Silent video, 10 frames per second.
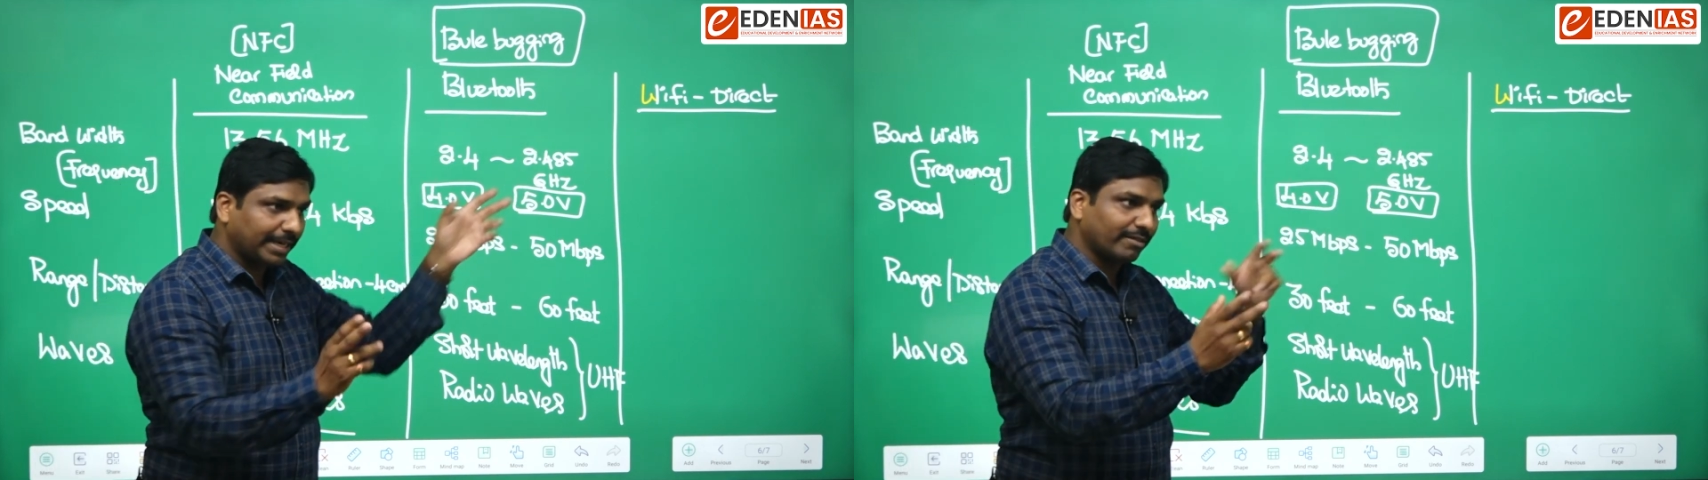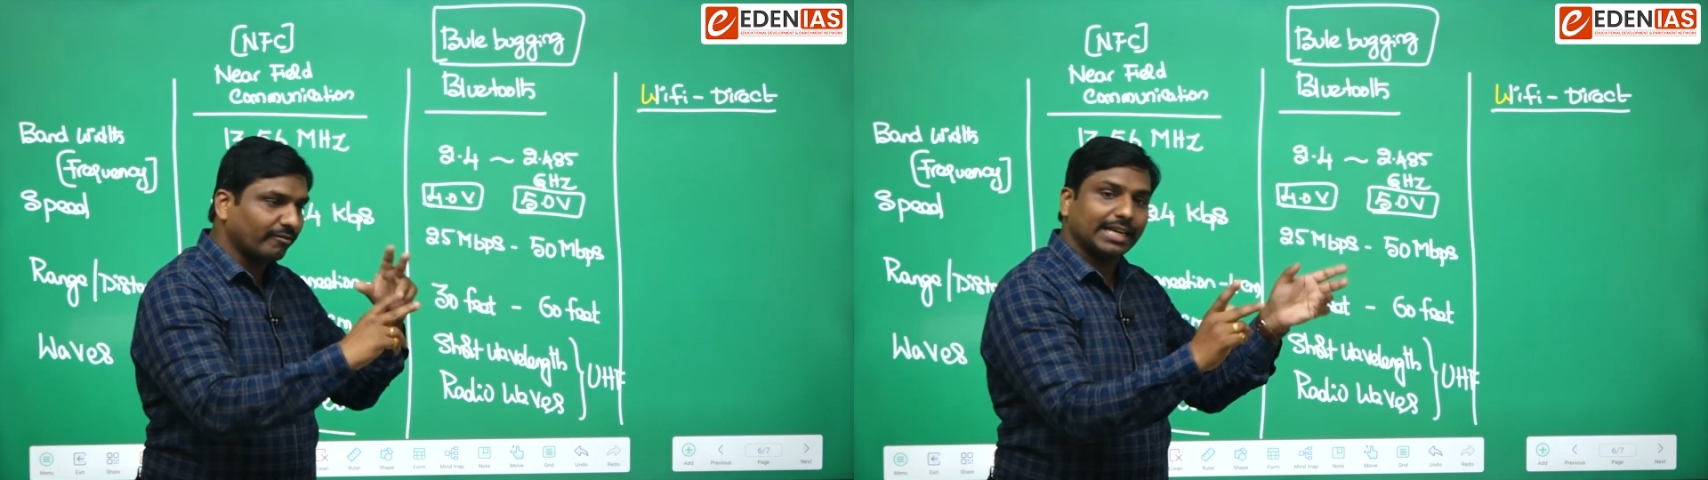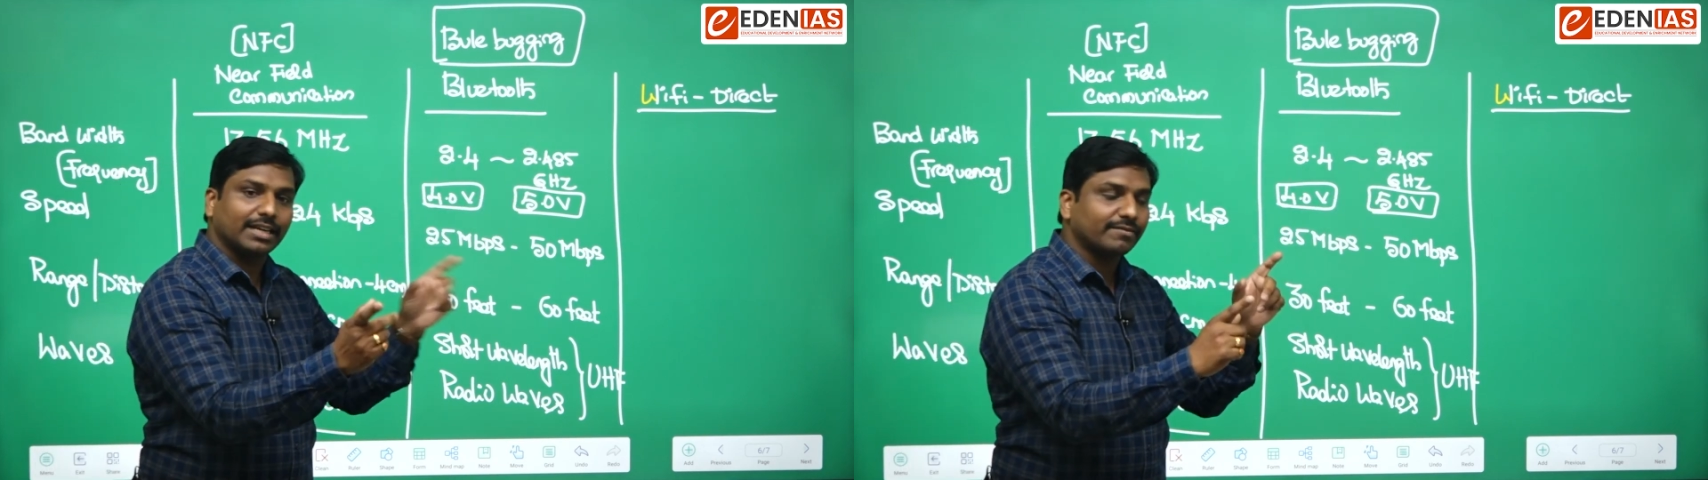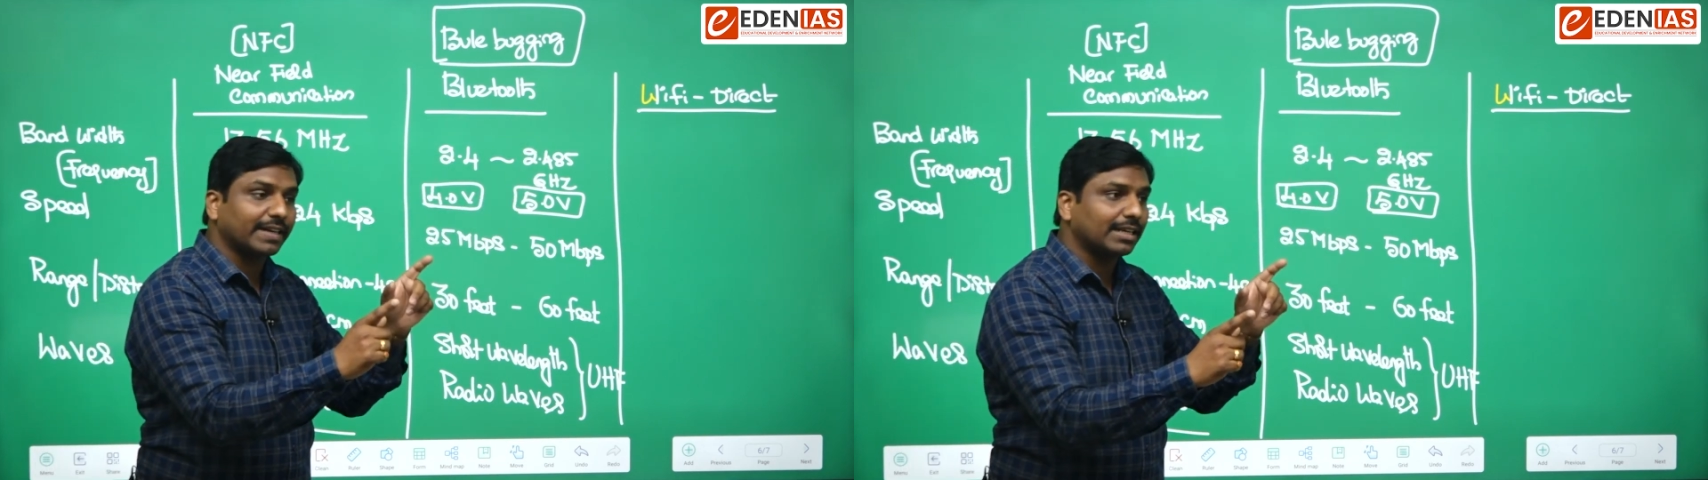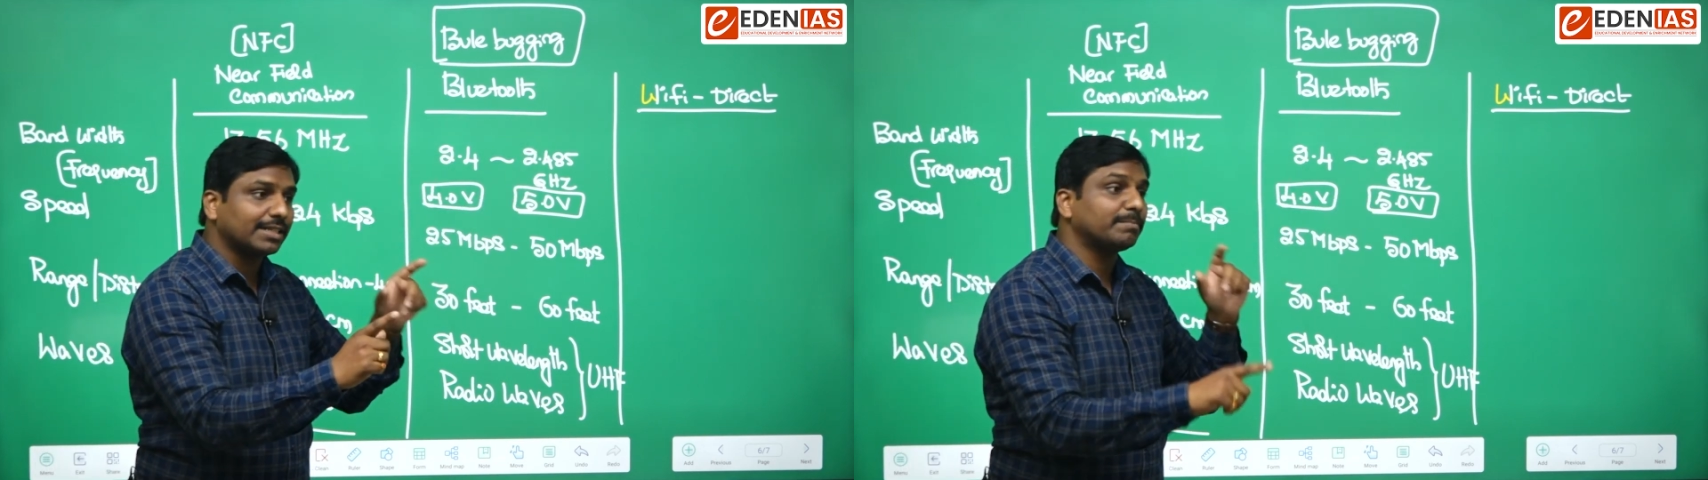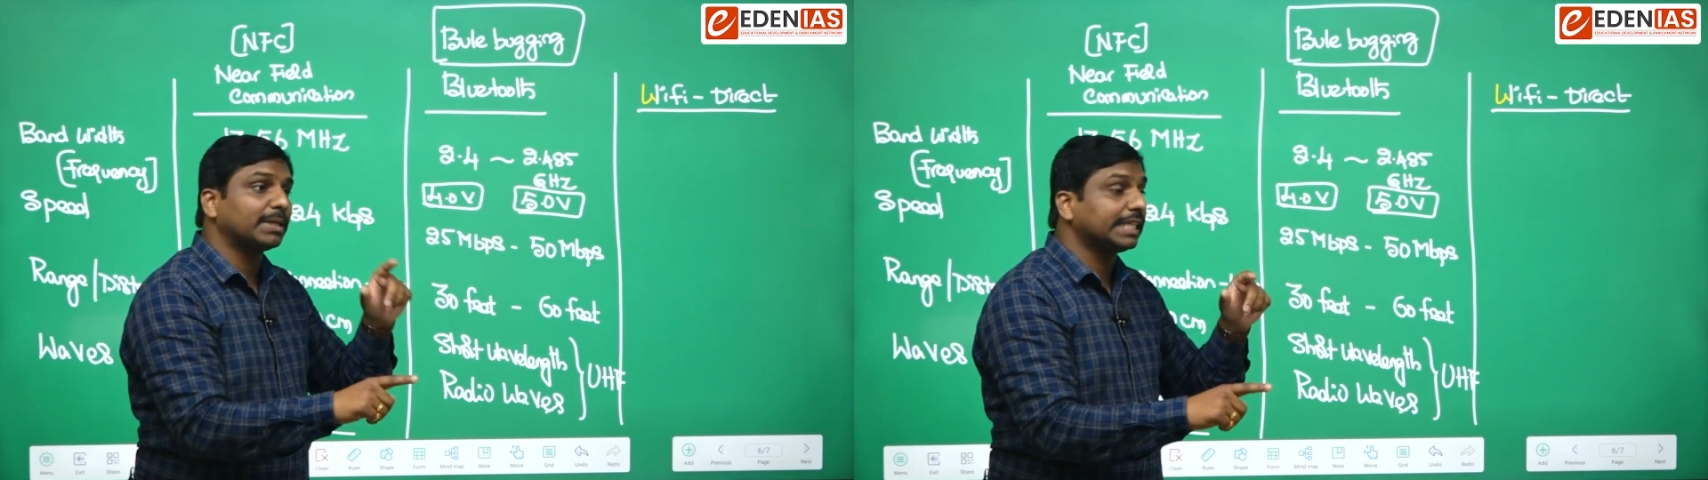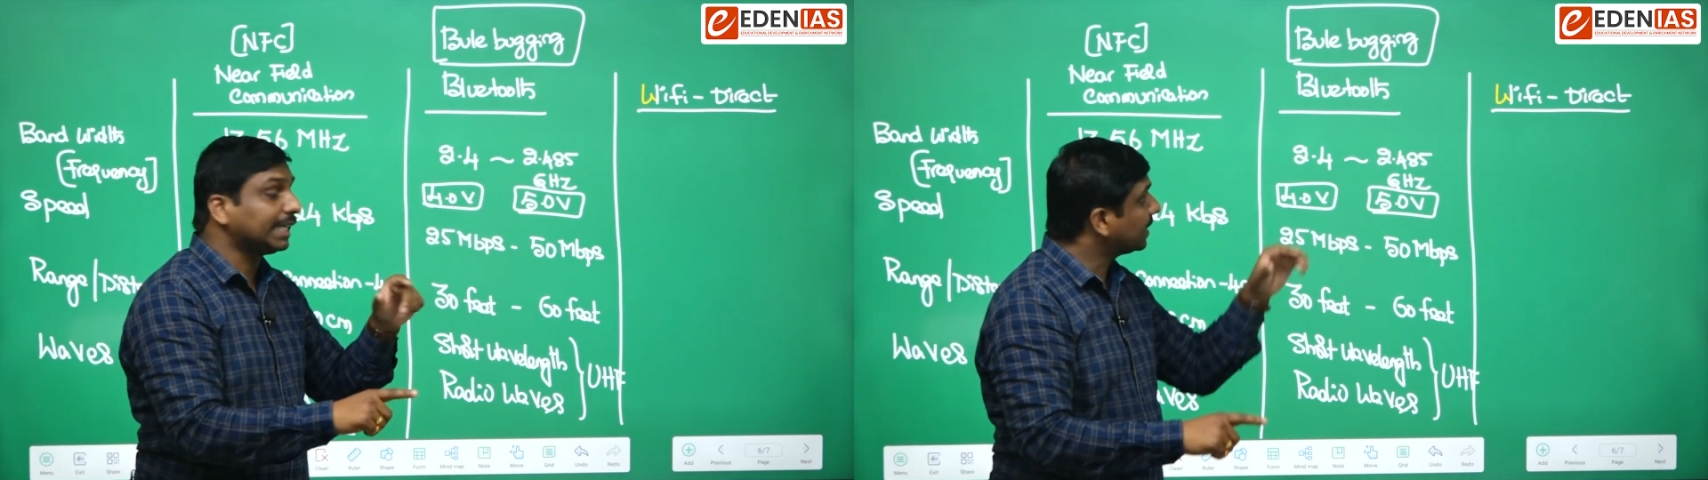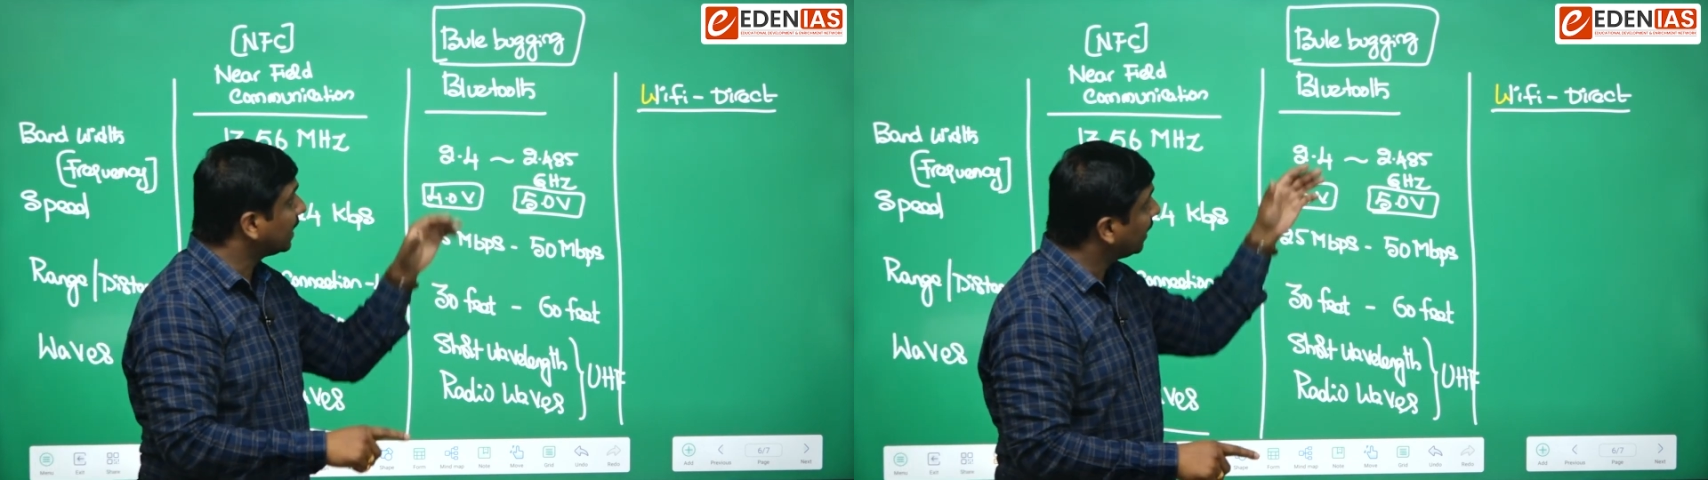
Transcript: wireless, but thing is that